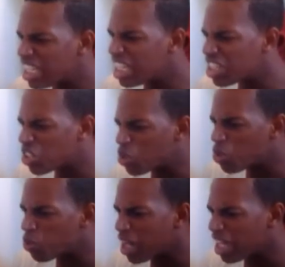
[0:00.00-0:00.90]
did the
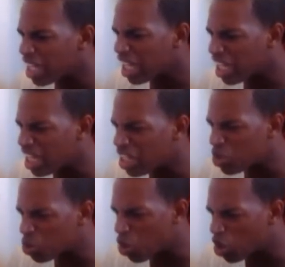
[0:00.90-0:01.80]
crackhead
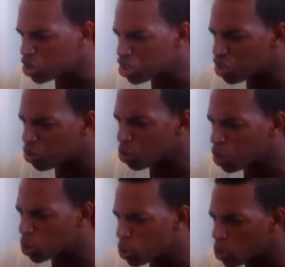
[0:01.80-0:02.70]
cross the
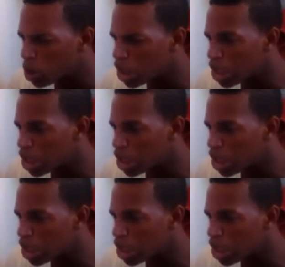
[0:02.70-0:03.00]
road?